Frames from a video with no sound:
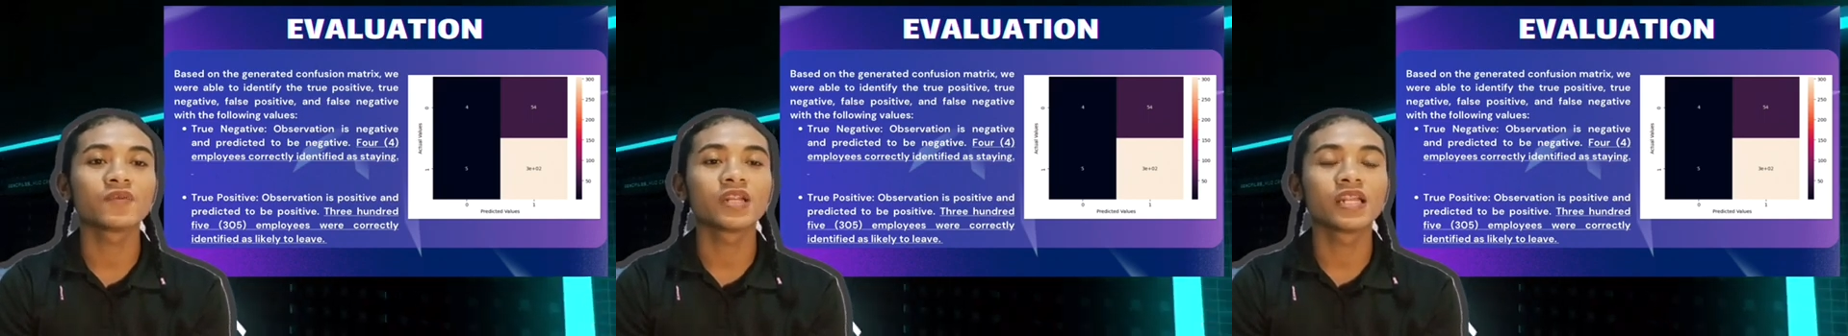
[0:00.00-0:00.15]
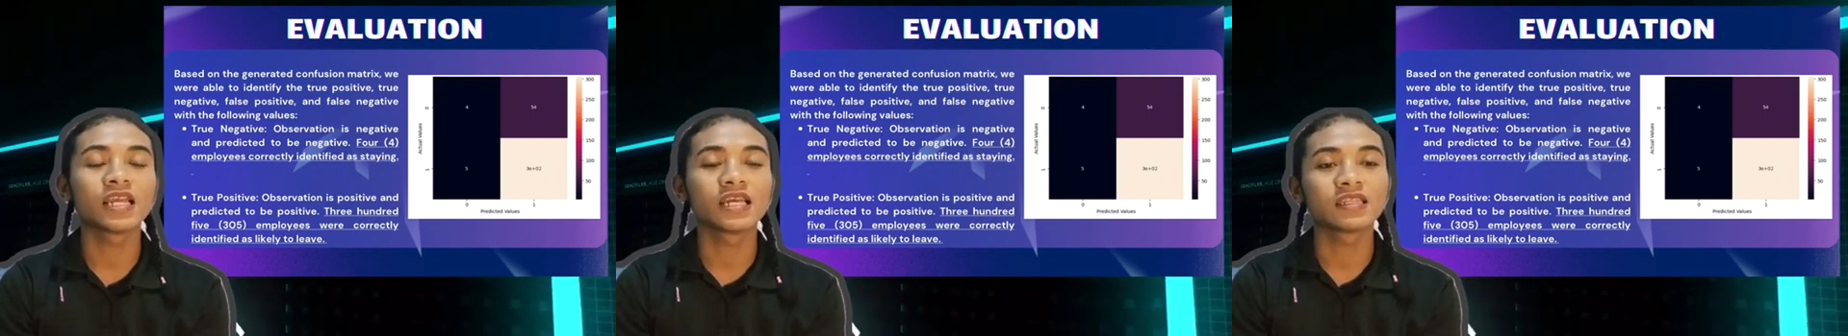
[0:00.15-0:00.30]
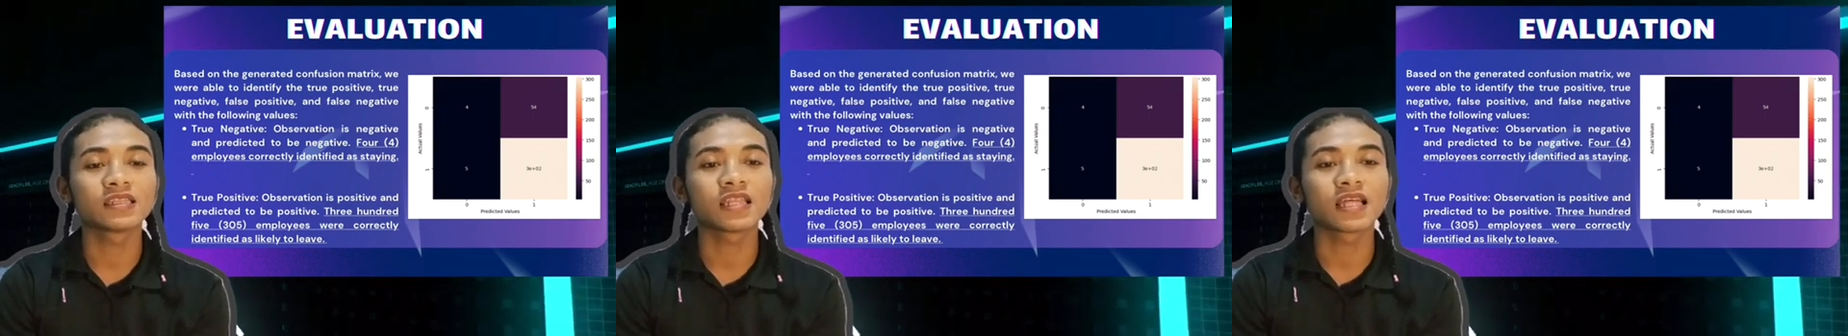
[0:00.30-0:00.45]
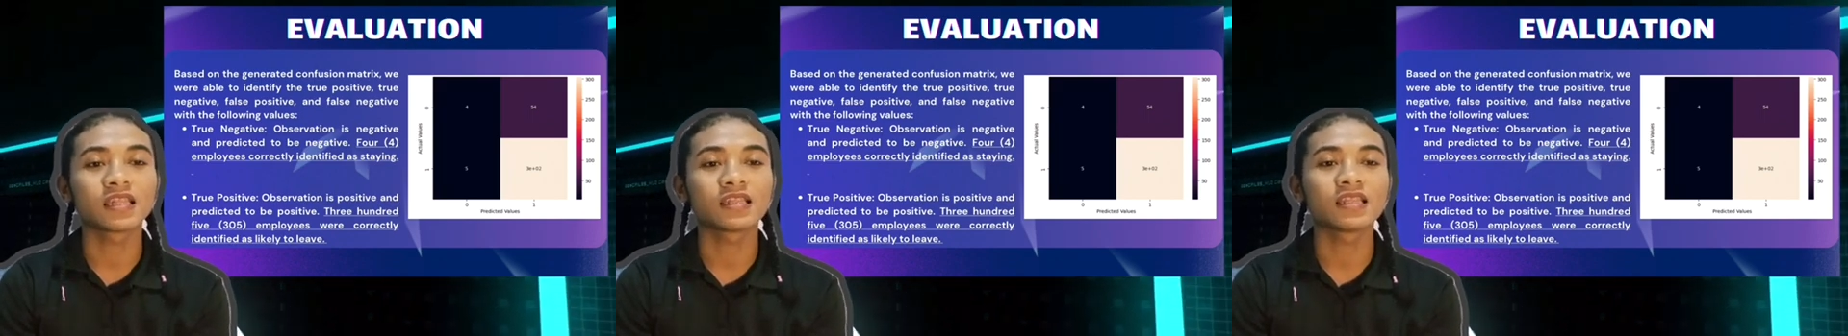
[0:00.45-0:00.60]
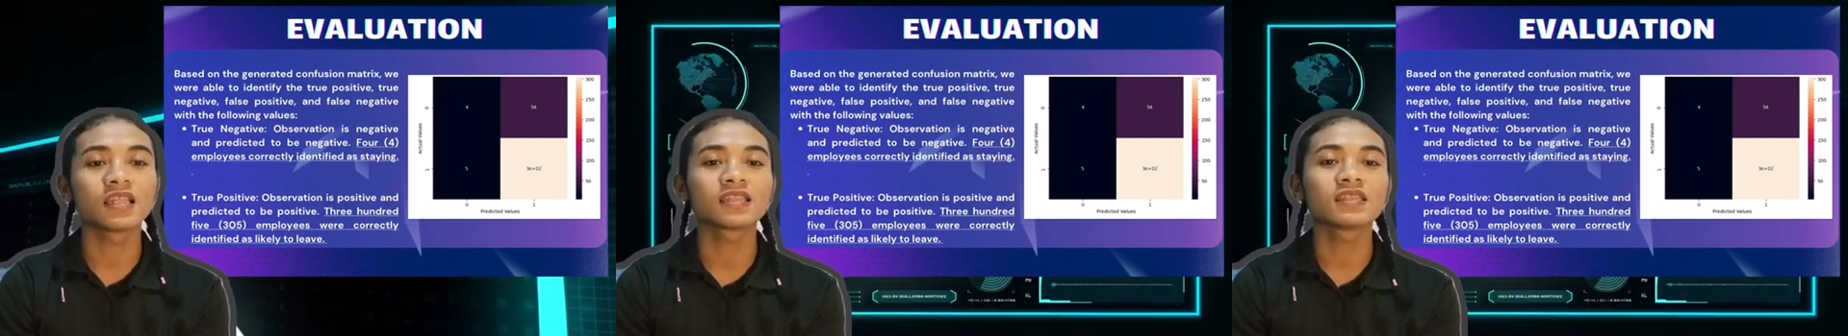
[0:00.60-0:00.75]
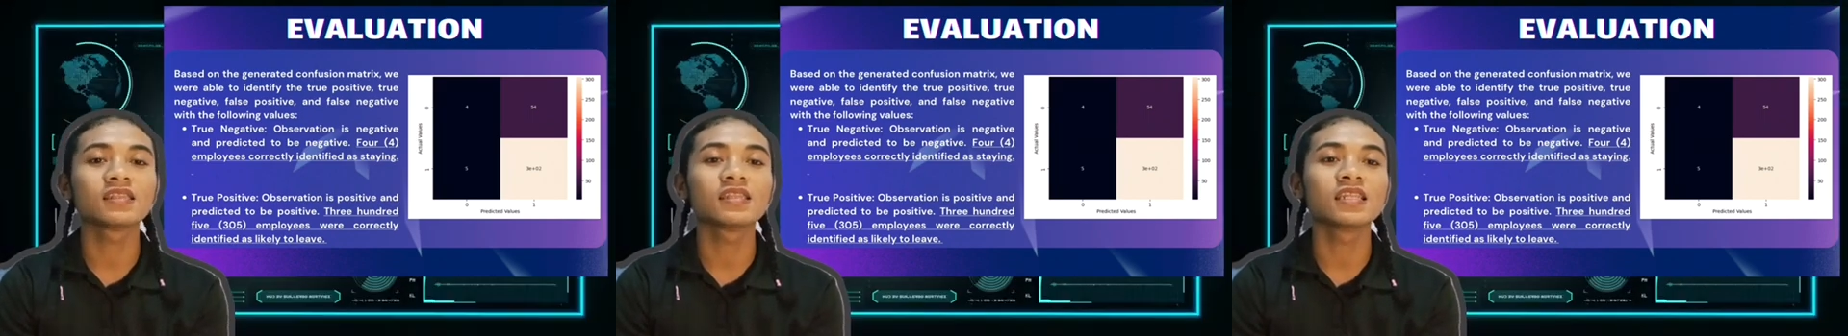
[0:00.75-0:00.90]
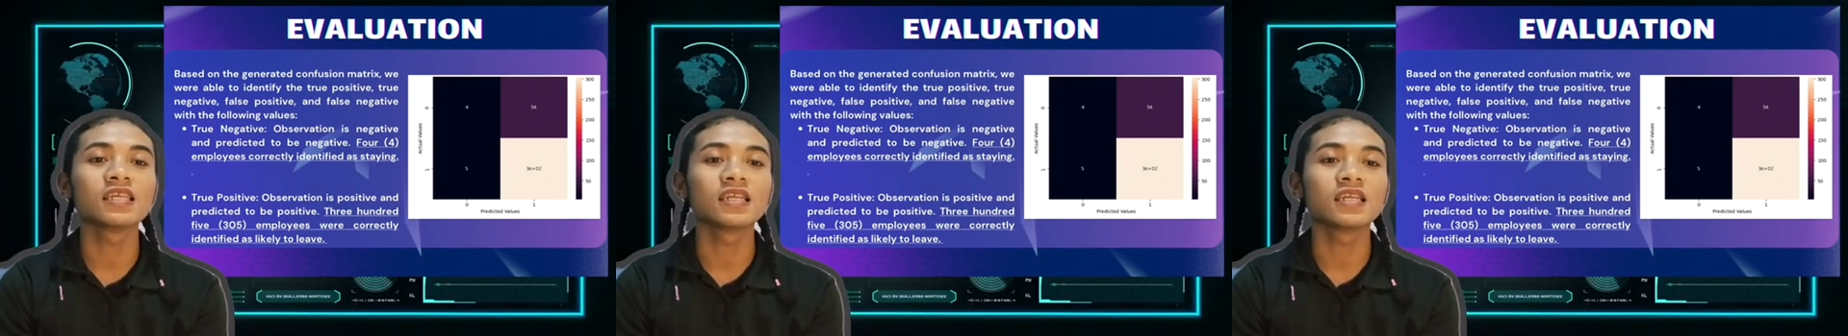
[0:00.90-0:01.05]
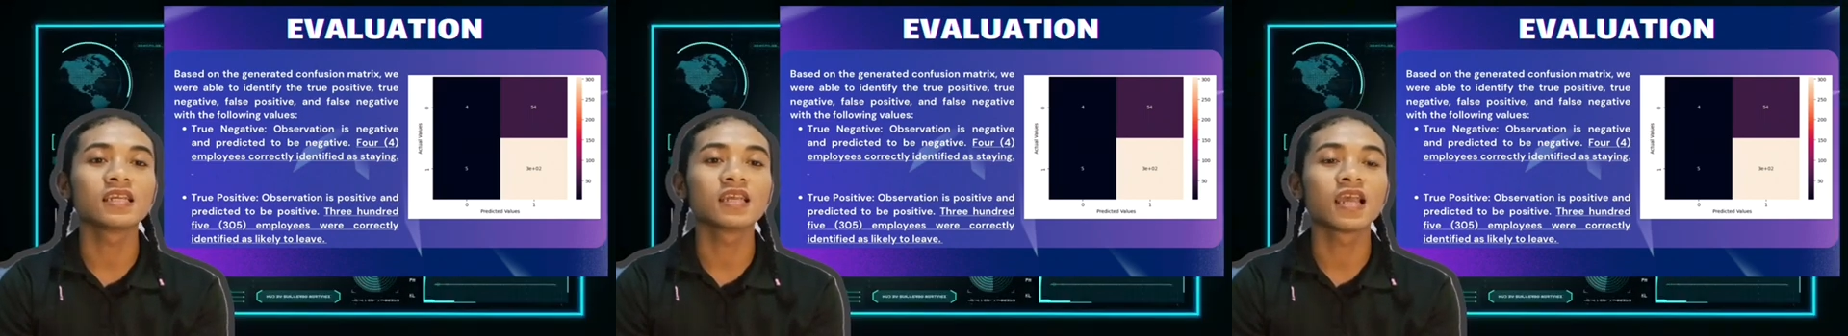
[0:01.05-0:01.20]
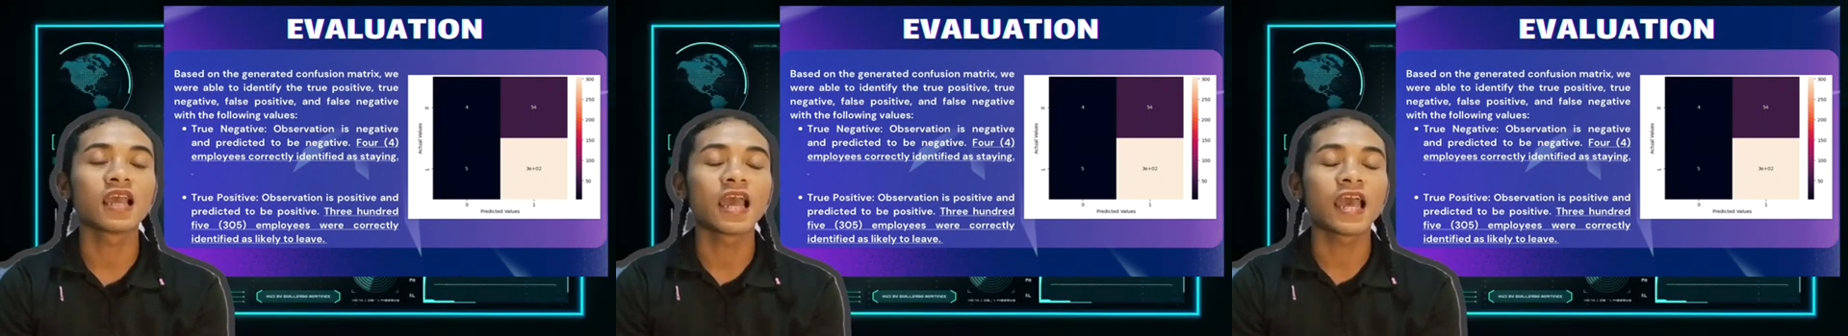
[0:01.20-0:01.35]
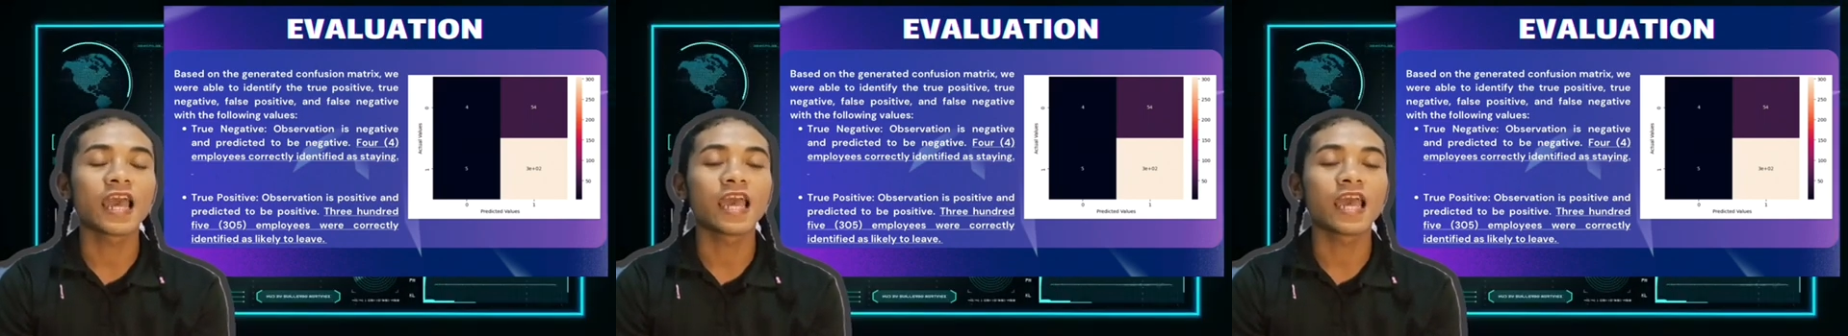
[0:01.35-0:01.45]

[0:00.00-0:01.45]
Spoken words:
predicted that the